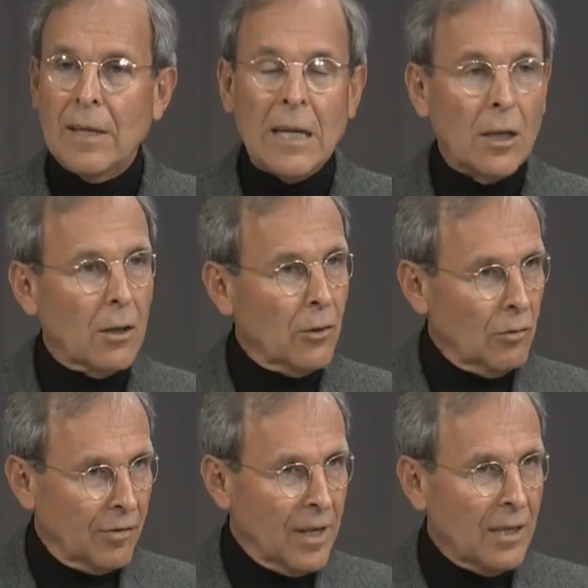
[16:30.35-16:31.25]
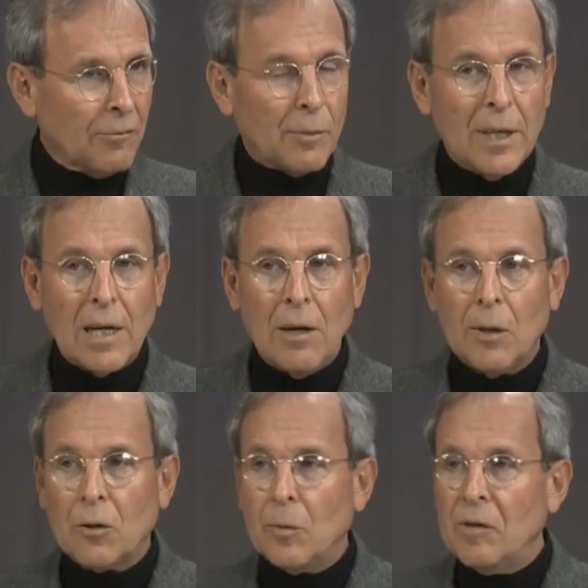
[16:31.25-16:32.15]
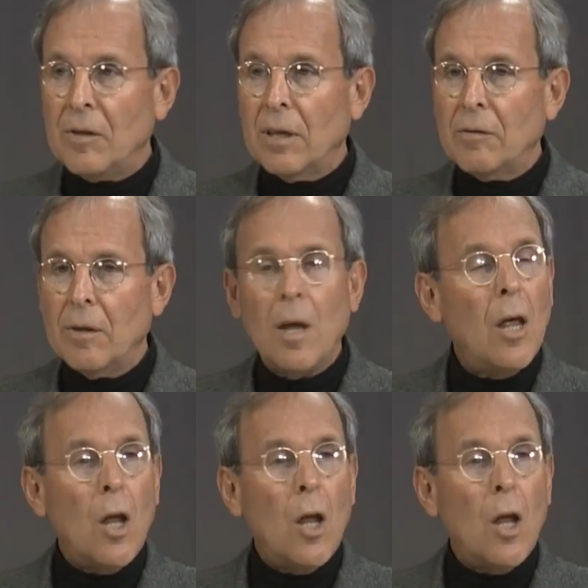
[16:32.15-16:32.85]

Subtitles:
that includes these three characteristics,